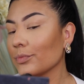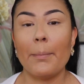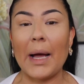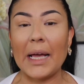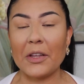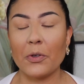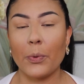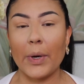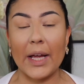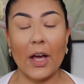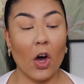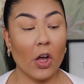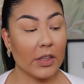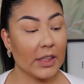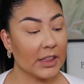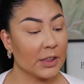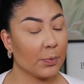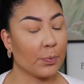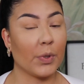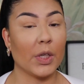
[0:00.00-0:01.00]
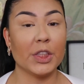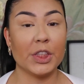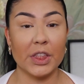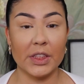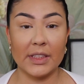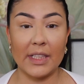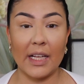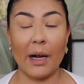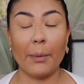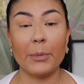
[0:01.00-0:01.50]
By the way, all these
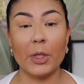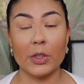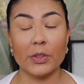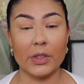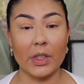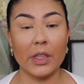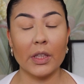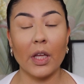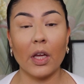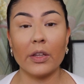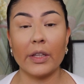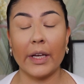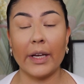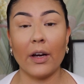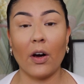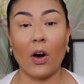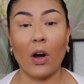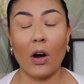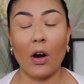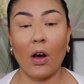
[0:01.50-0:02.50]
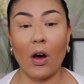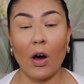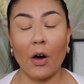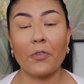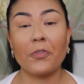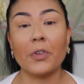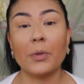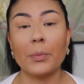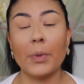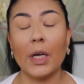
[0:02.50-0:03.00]
brushes that I'm using, they are all
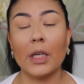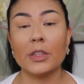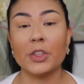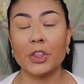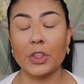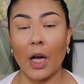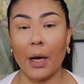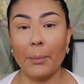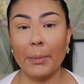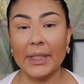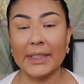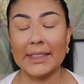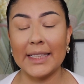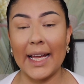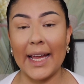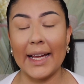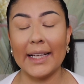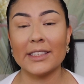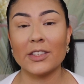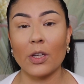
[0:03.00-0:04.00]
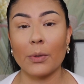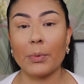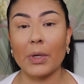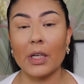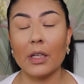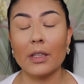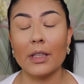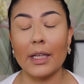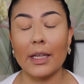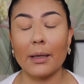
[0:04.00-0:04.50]
from Shop Miss A, so I'm
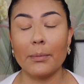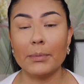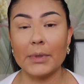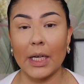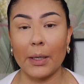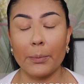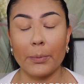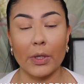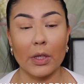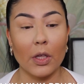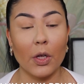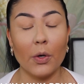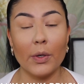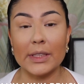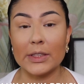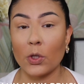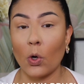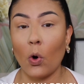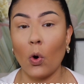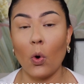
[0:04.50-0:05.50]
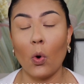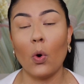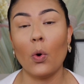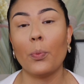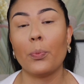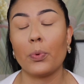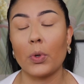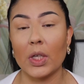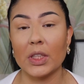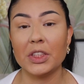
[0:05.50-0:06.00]
gonna link them down below. It's a whole
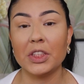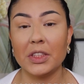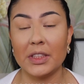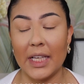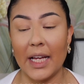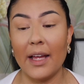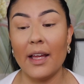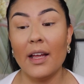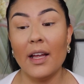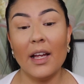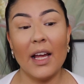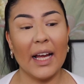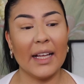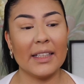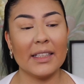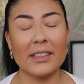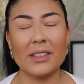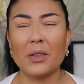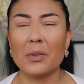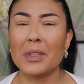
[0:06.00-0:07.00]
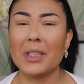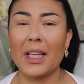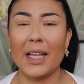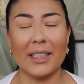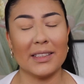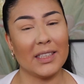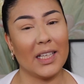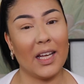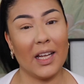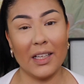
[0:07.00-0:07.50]
brush set. I think it's only
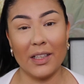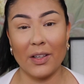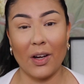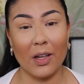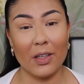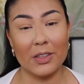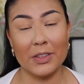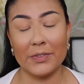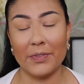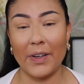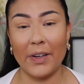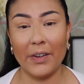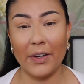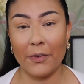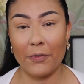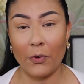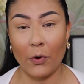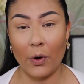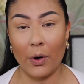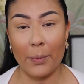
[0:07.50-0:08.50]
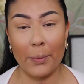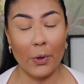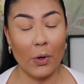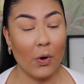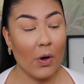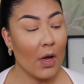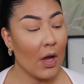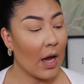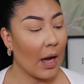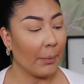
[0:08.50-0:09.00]
like $10, very
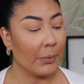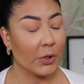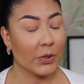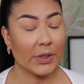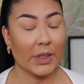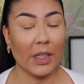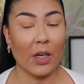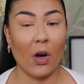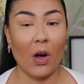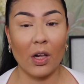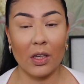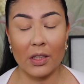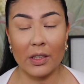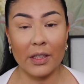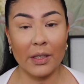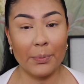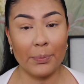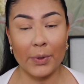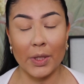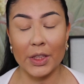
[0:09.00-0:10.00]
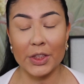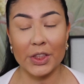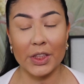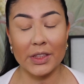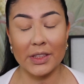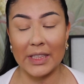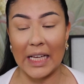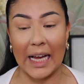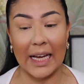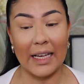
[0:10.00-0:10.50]
affordable. I'm using all of their
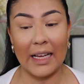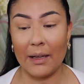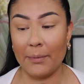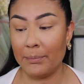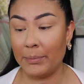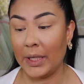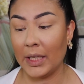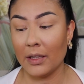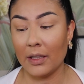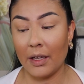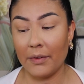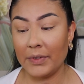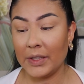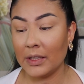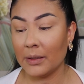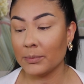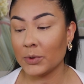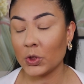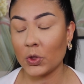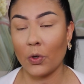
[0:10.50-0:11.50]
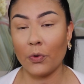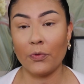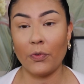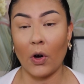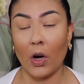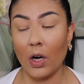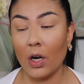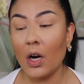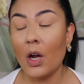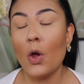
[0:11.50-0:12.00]
brushes. I've been loving them so
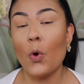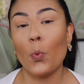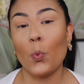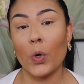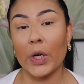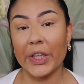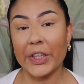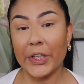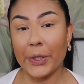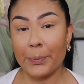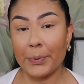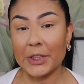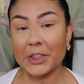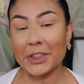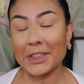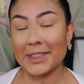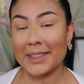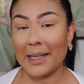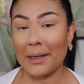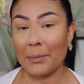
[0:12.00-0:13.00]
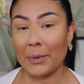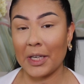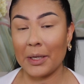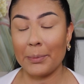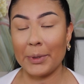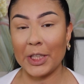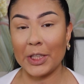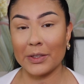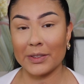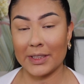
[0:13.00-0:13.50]
far. One of their brushes that I'm gonna
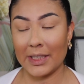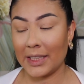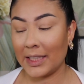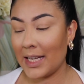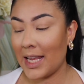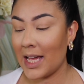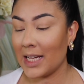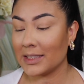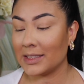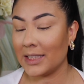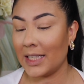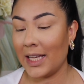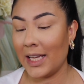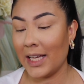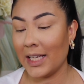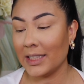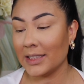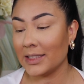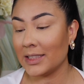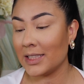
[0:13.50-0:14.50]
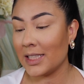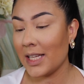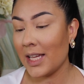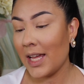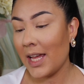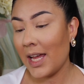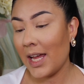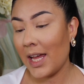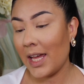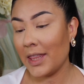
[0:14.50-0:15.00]
be using next is
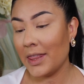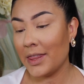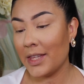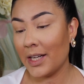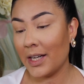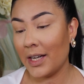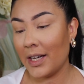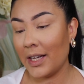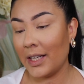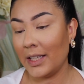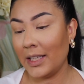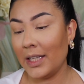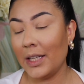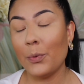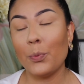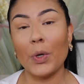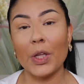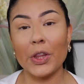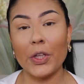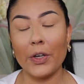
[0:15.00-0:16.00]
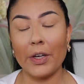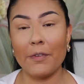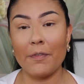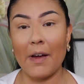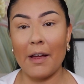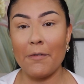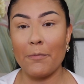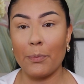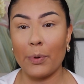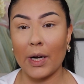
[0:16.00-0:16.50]
the
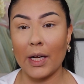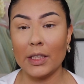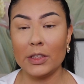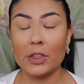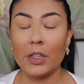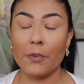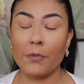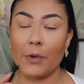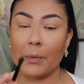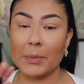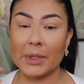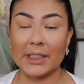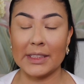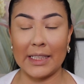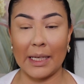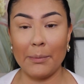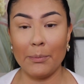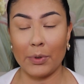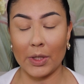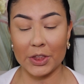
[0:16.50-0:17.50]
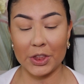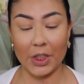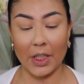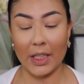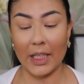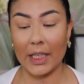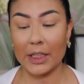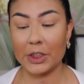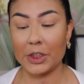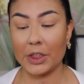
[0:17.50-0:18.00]
E135 brush from the same brush
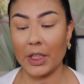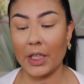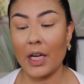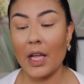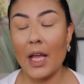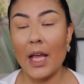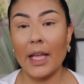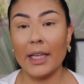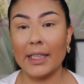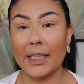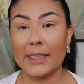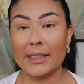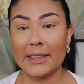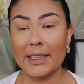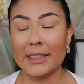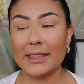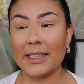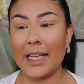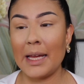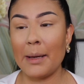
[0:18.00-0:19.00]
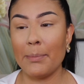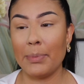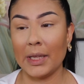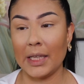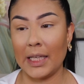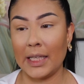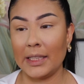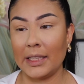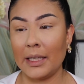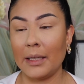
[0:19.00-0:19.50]
collection. This is a
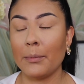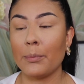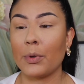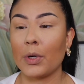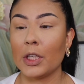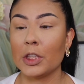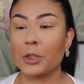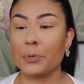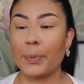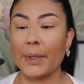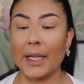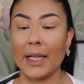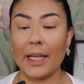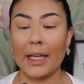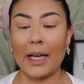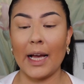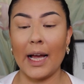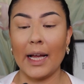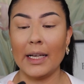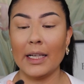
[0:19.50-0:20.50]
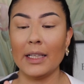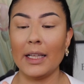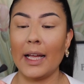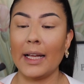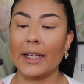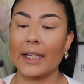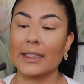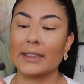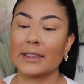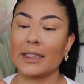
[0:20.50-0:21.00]
blending brush, but it's kind
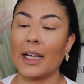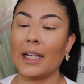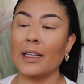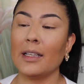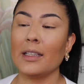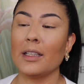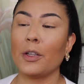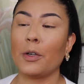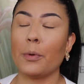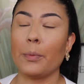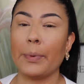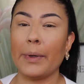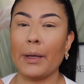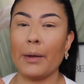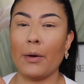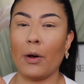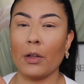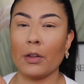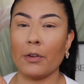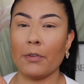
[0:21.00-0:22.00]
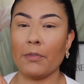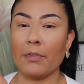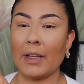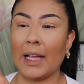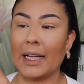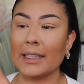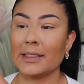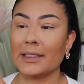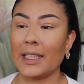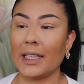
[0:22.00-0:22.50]
of a little bit on the
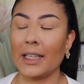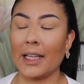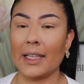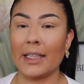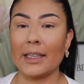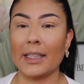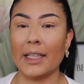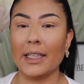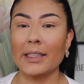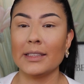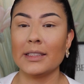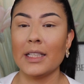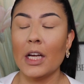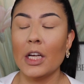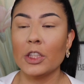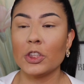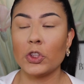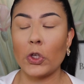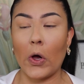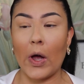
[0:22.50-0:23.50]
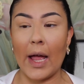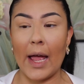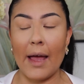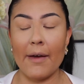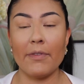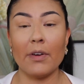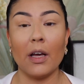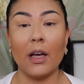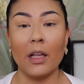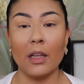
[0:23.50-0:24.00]
flat side like this, so I
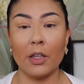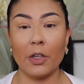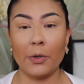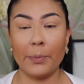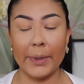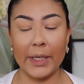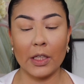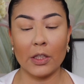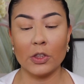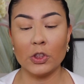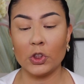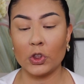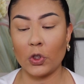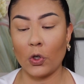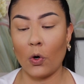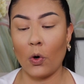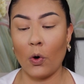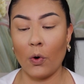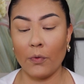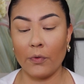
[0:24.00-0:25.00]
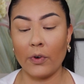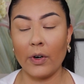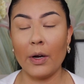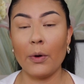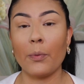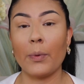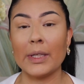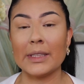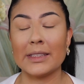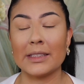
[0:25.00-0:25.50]
have a little bit of control over
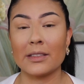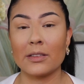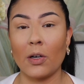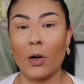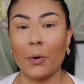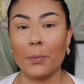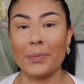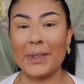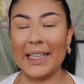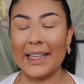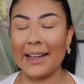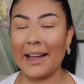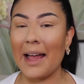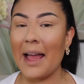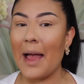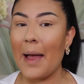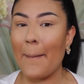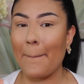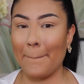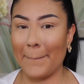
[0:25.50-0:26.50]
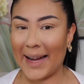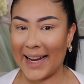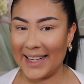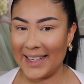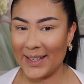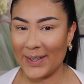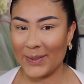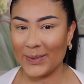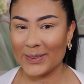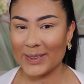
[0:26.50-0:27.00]
it when sculpting my
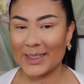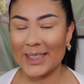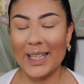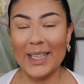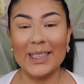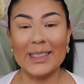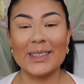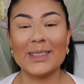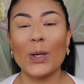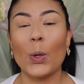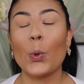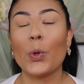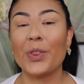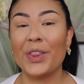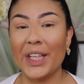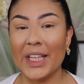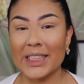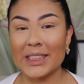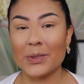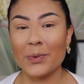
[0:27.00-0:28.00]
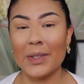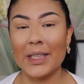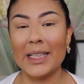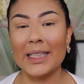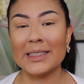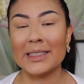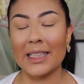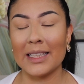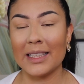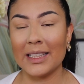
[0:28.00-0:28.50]
nose. So this one
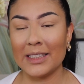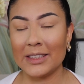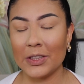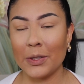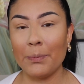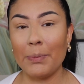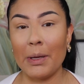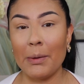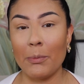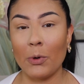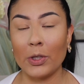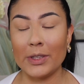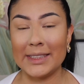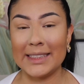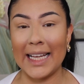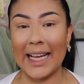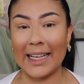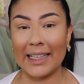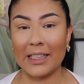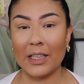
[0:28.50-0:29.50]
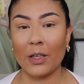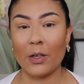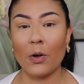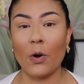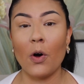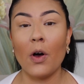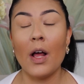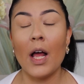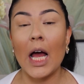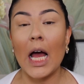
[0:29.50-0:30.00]
is a little bit more
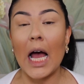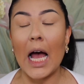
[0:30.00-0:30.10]
technical.